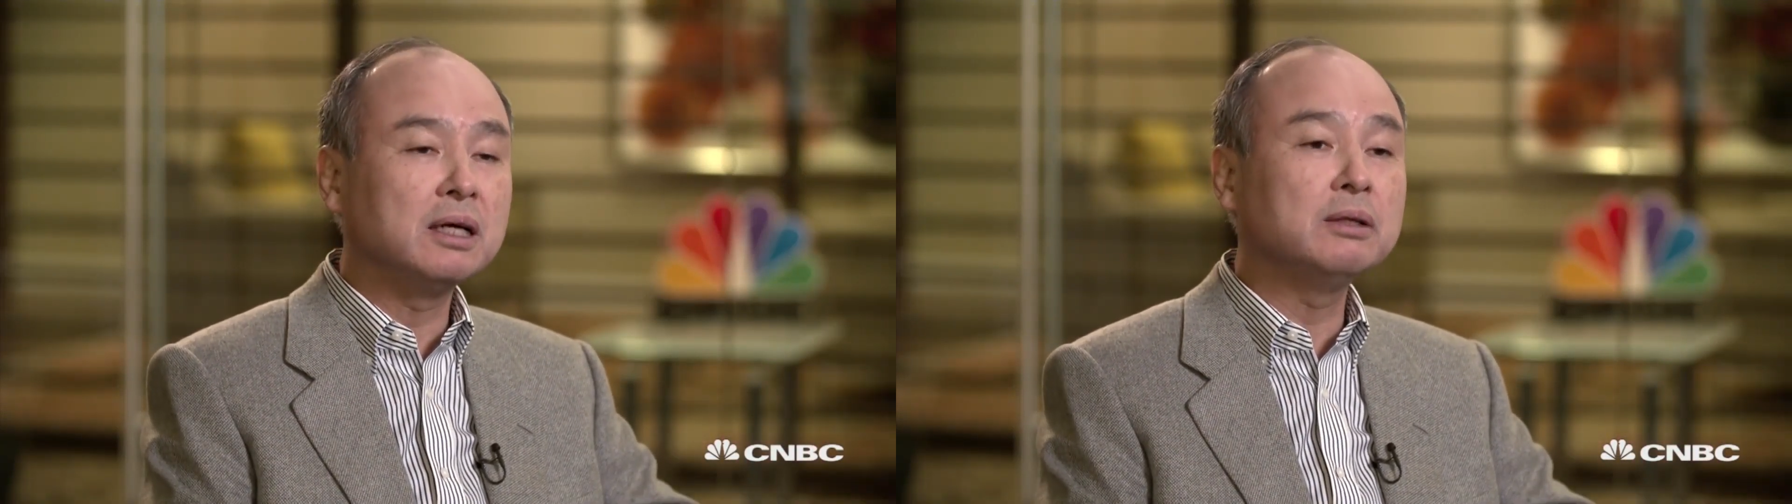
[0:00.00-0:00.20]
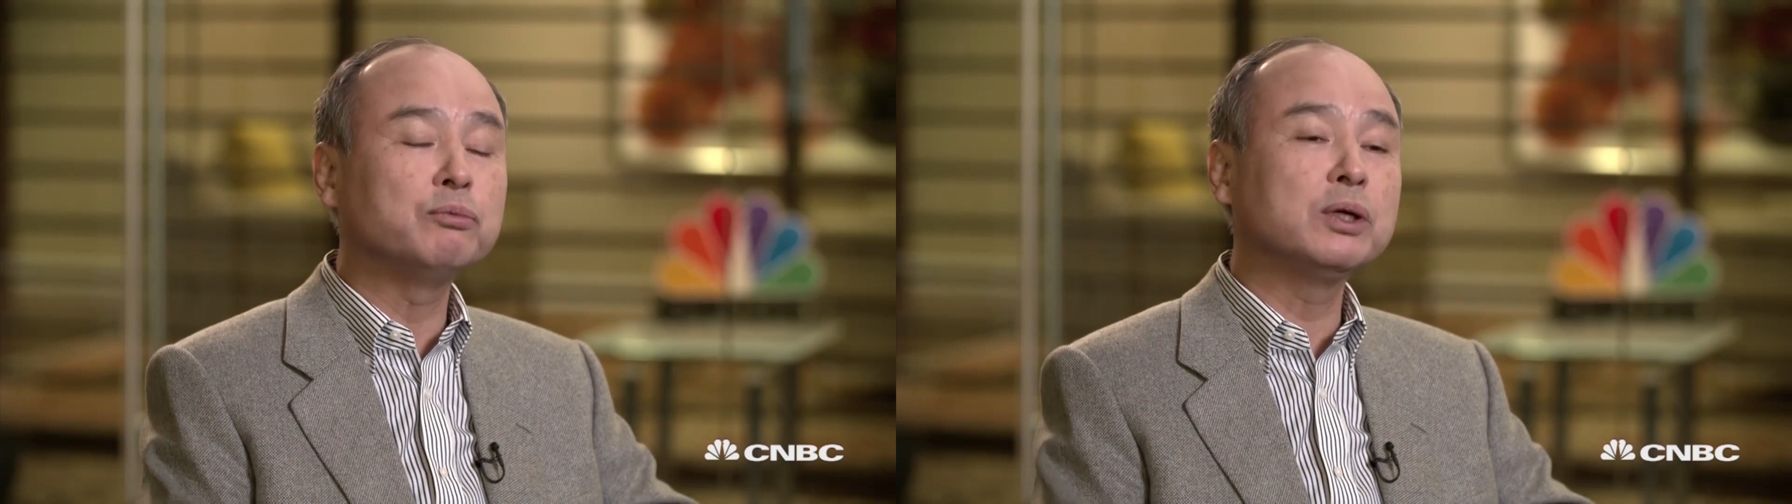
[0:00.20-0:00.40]

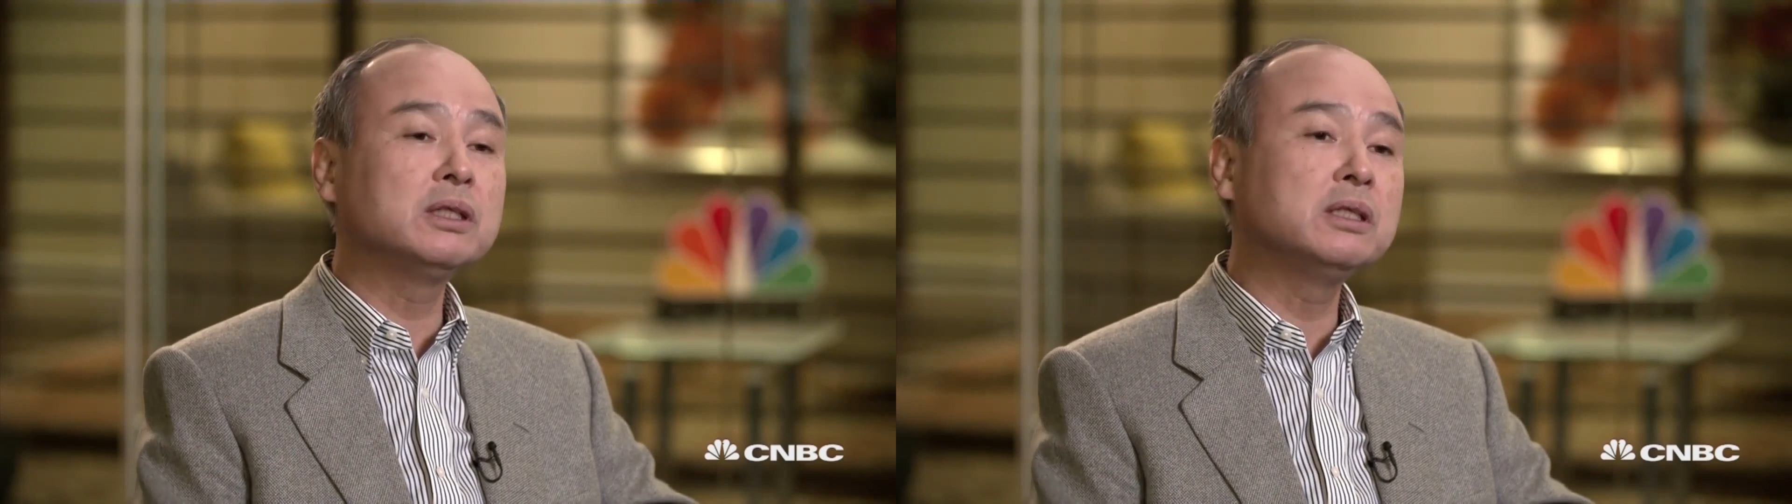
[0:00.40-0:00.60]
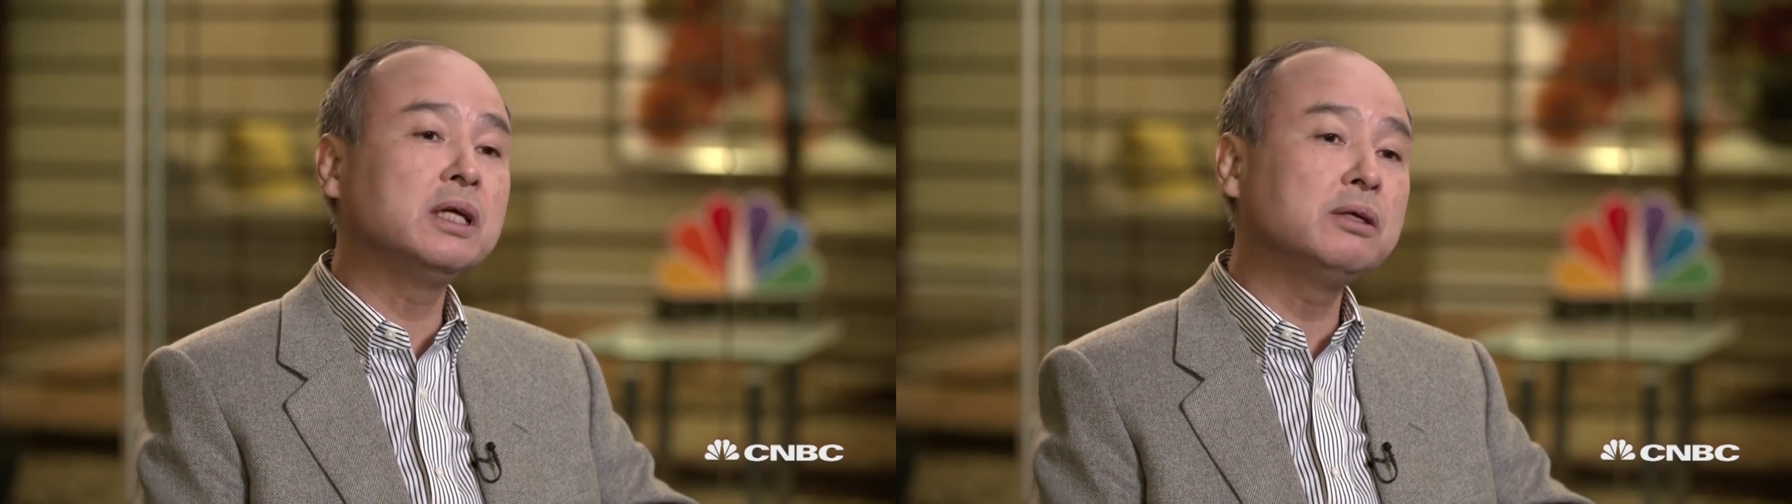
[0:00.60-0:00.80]
And
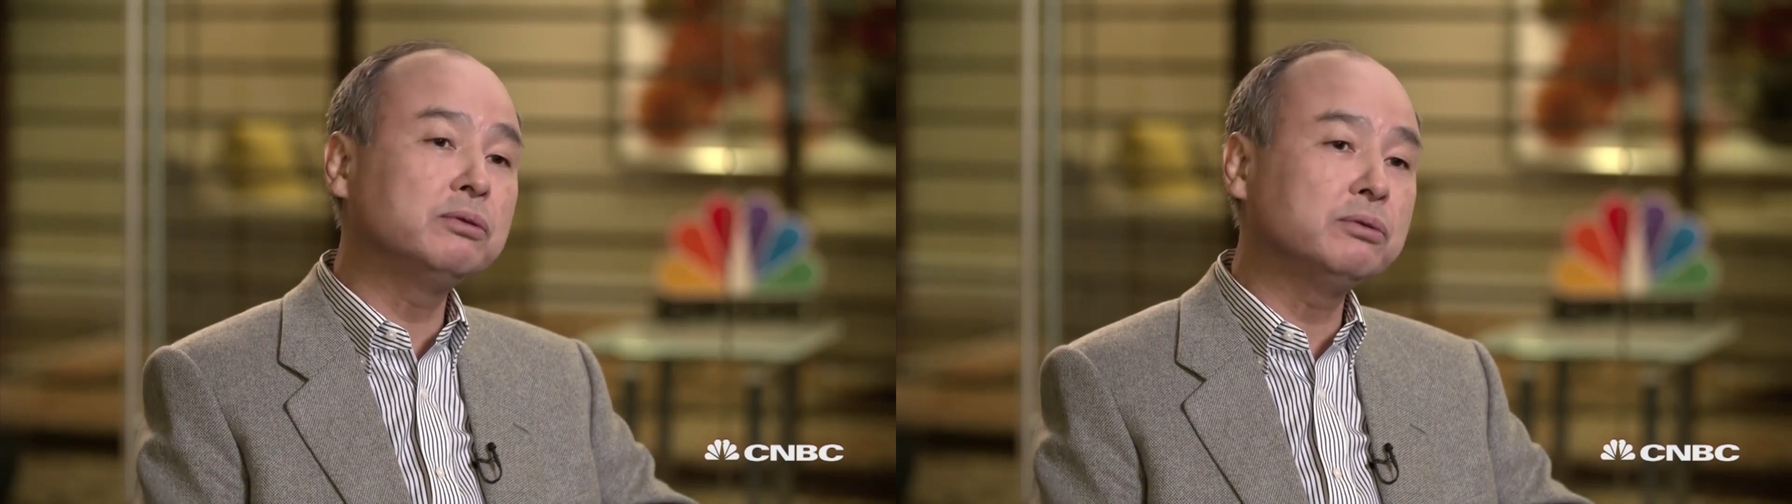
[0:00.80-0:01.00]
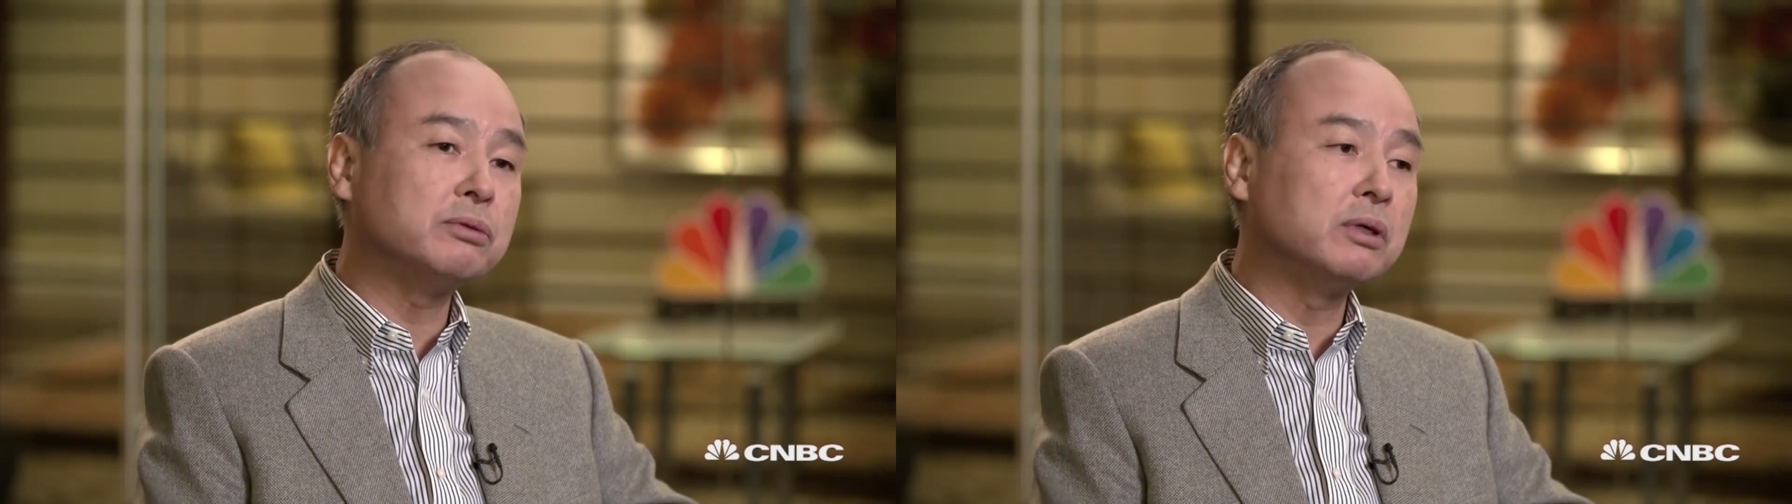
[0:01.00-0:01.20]
what did they
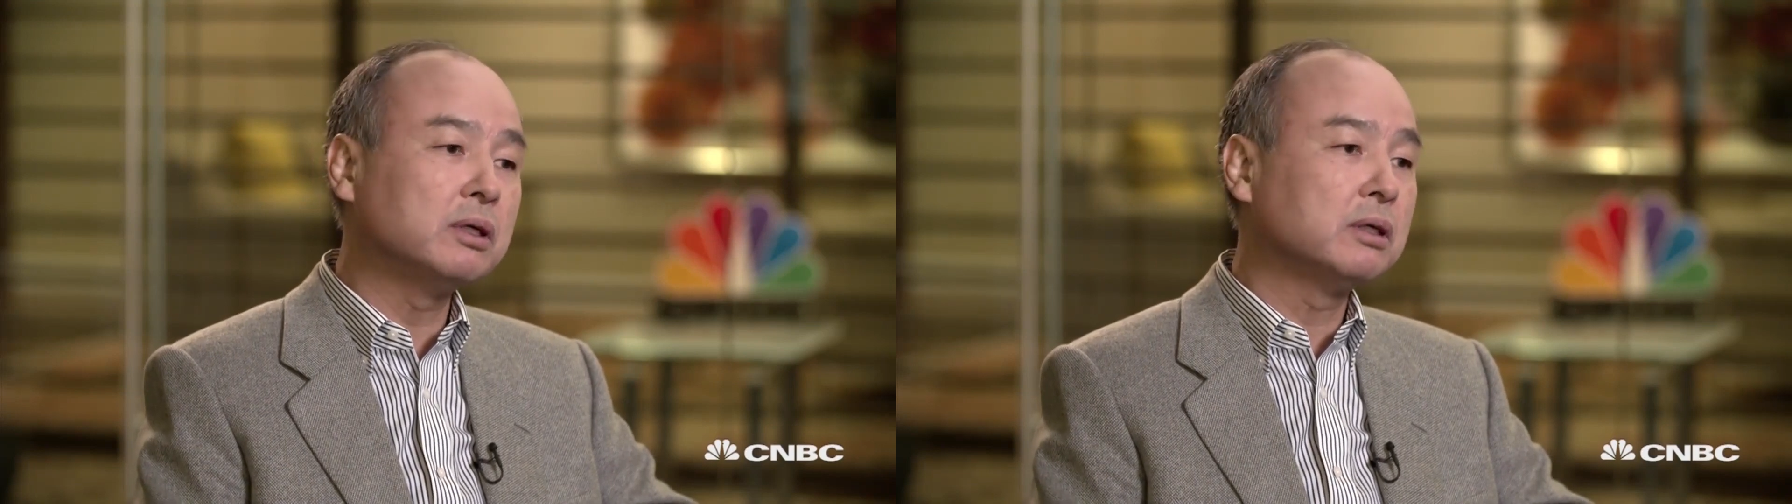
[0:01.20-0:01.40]
do?